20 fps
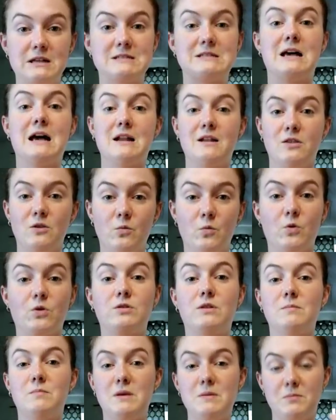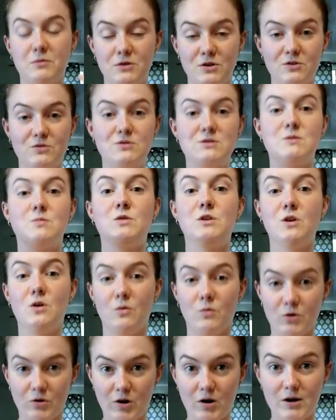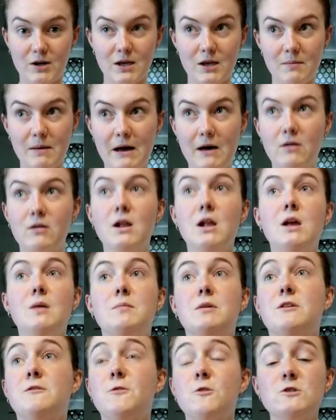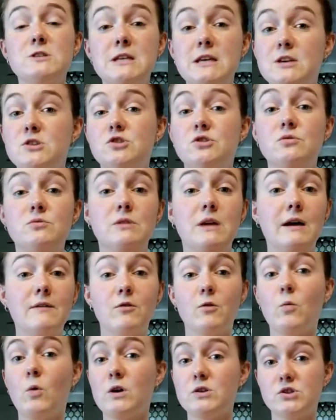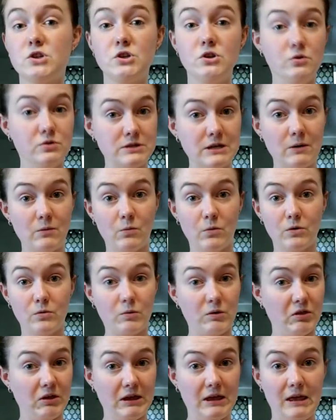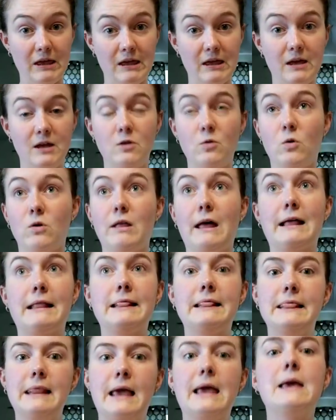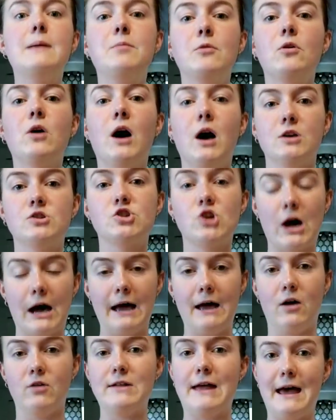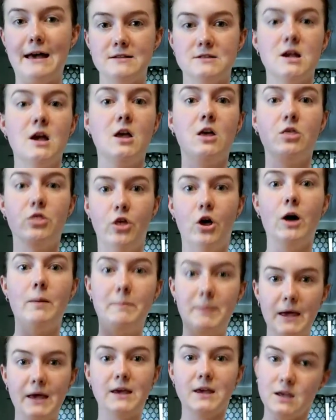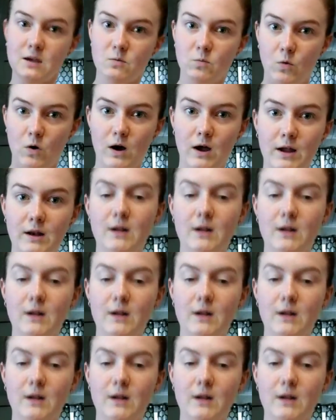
kind of the word that people use and we know what we're talking about. But the first thing is you never want to use that word with a kid or like label a child as the picky one,